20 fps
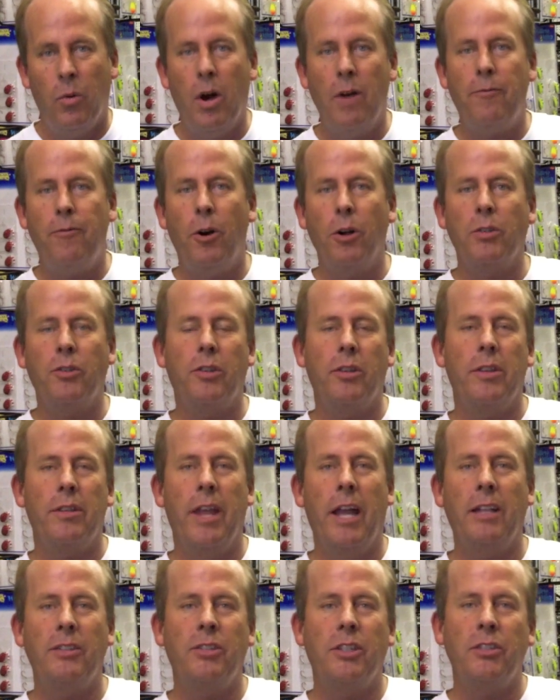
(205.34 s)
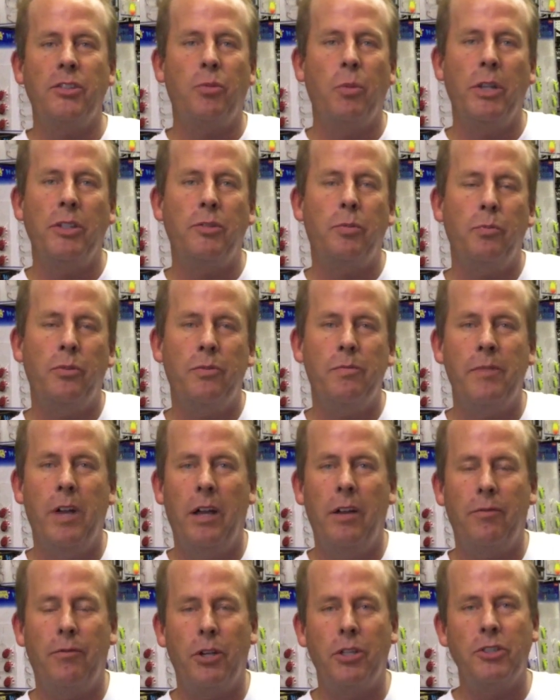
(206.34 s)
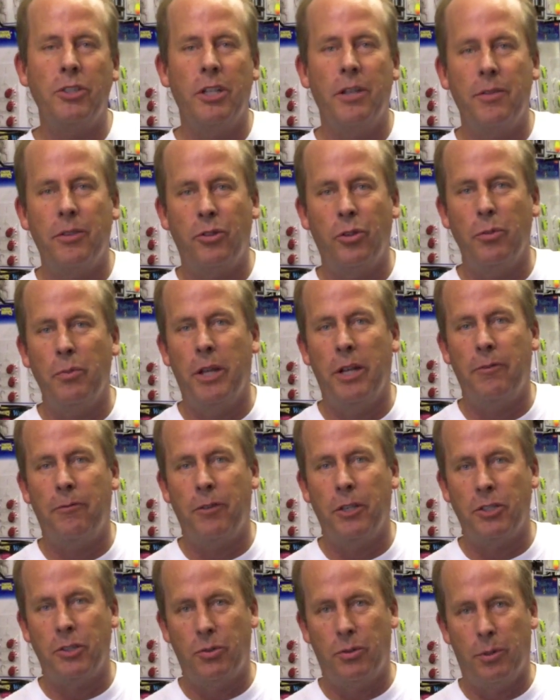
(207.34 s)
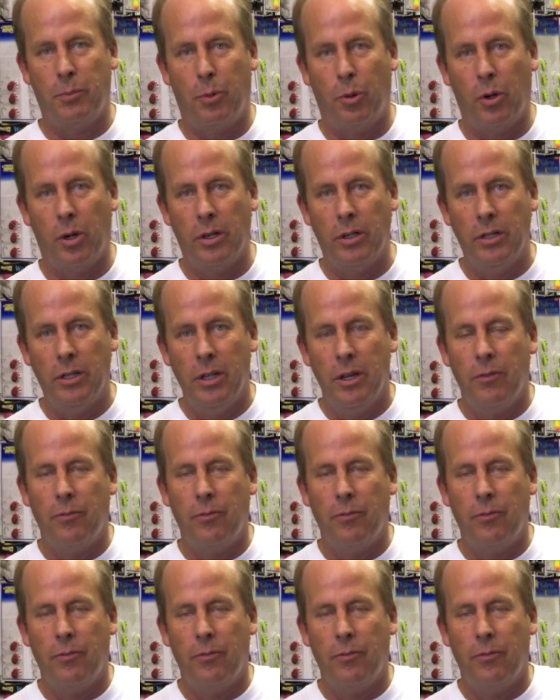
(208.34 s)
Well, folks, that's this week's version of the 2-Minute Fishing Report.